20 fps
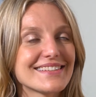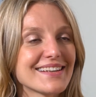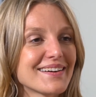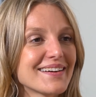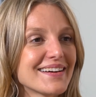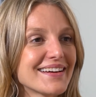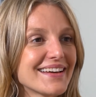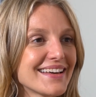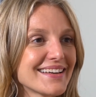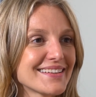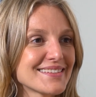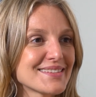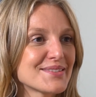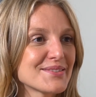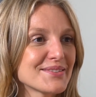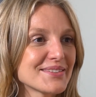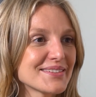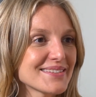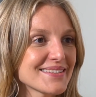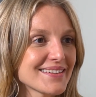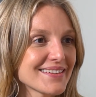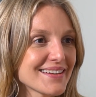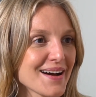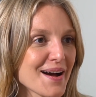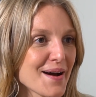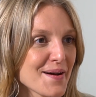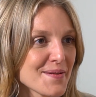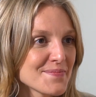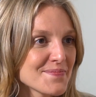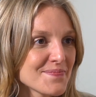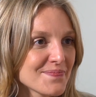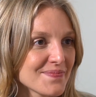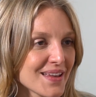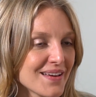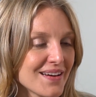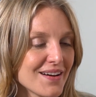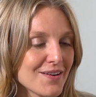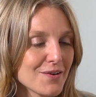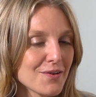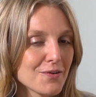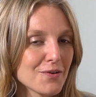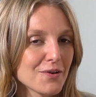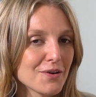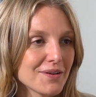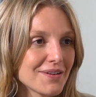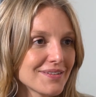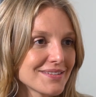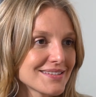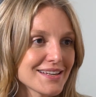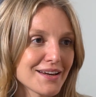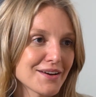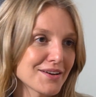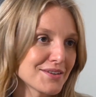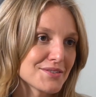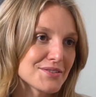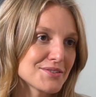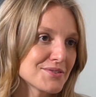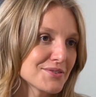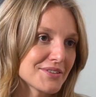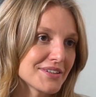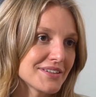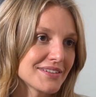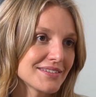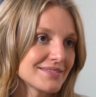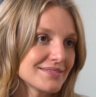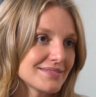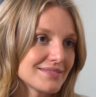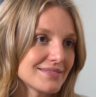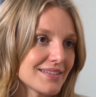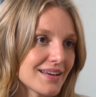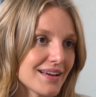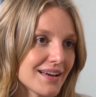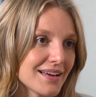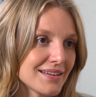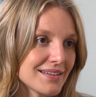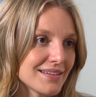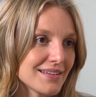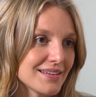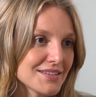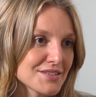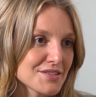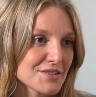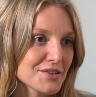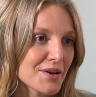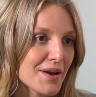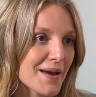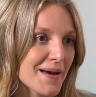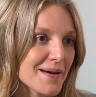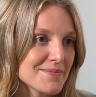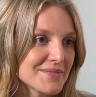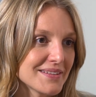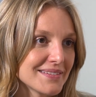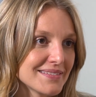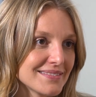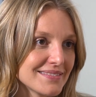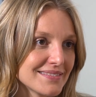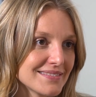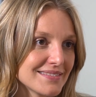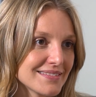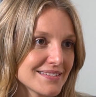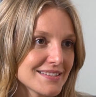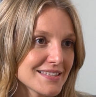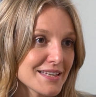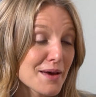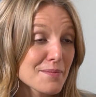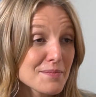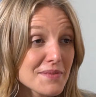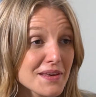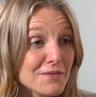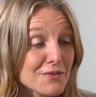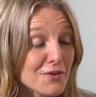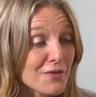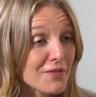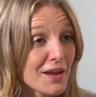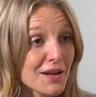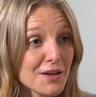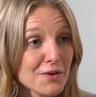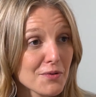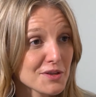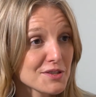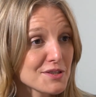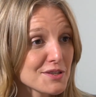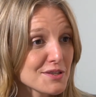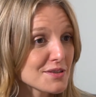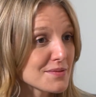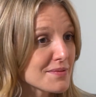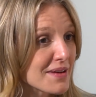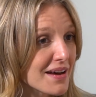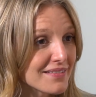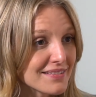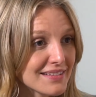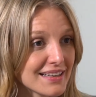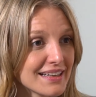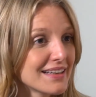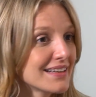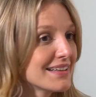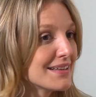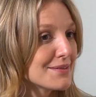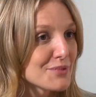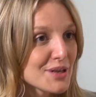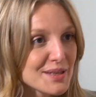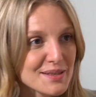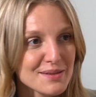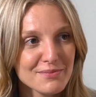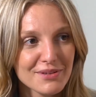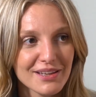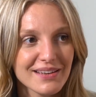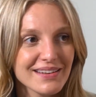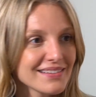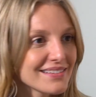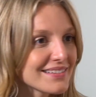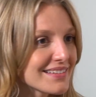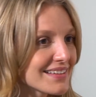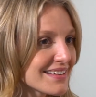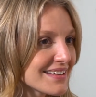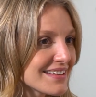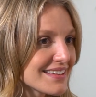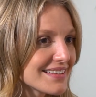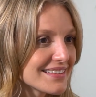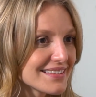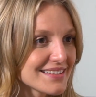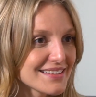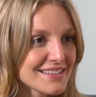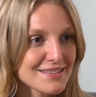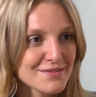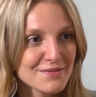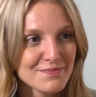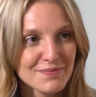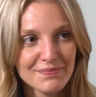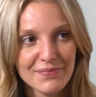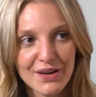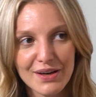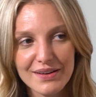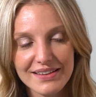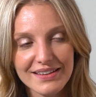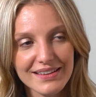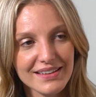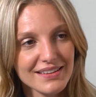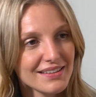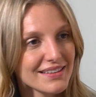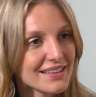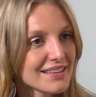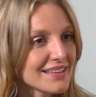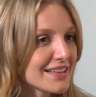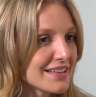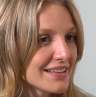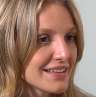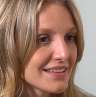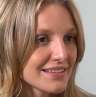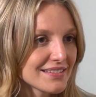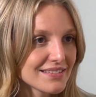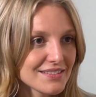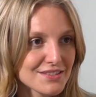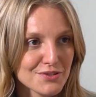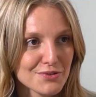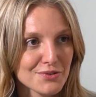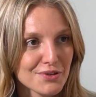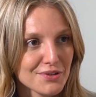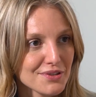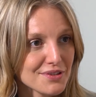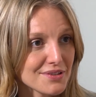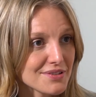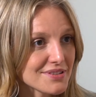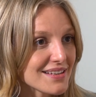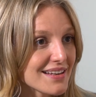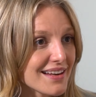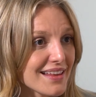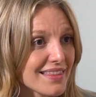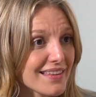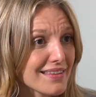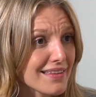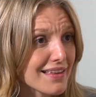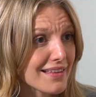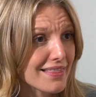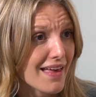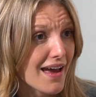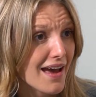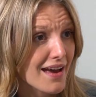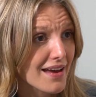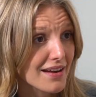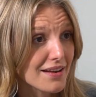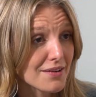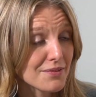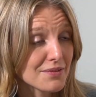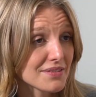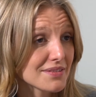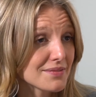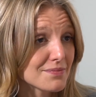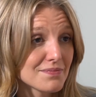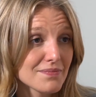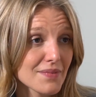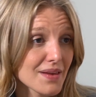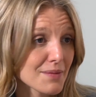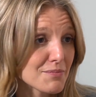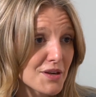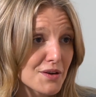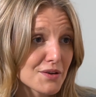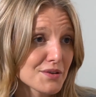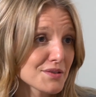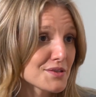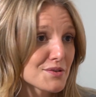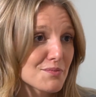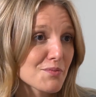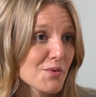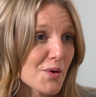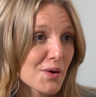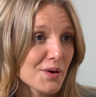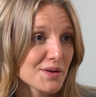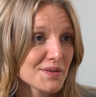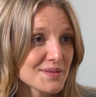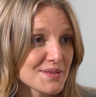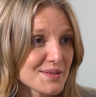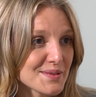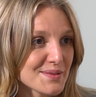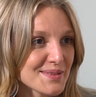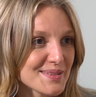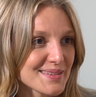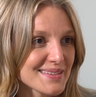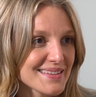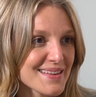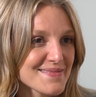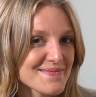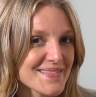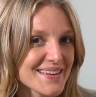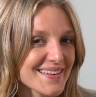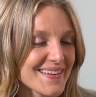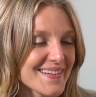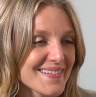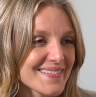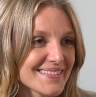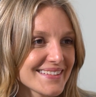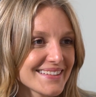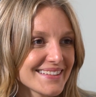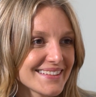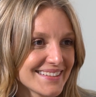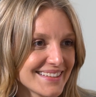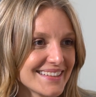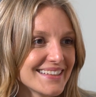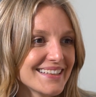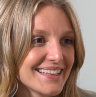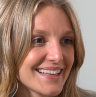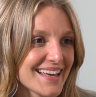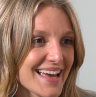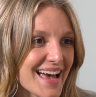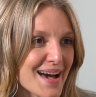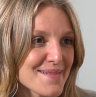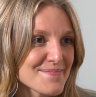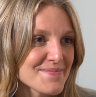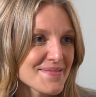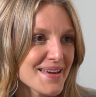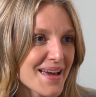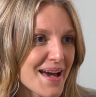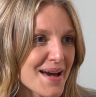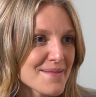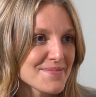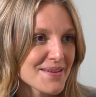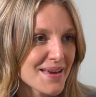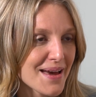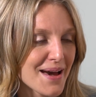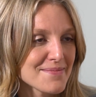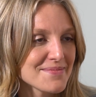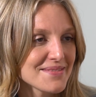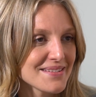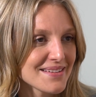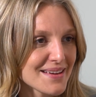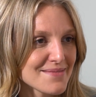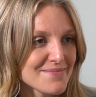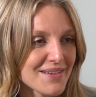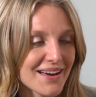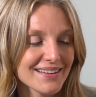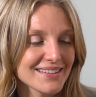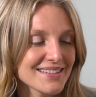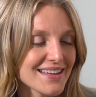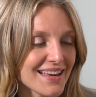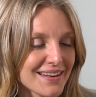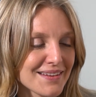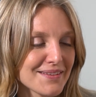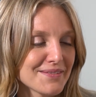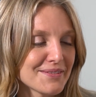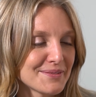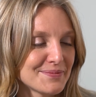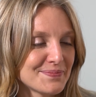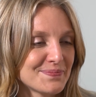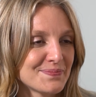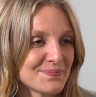SaraAnneStewart.com or Sara Anne Stewart on Instagram, and DM me if you have any questions about breast implant illness, body eating disorders, anything like that. I'm here to support, so just let me know, and happy to get back to anyone.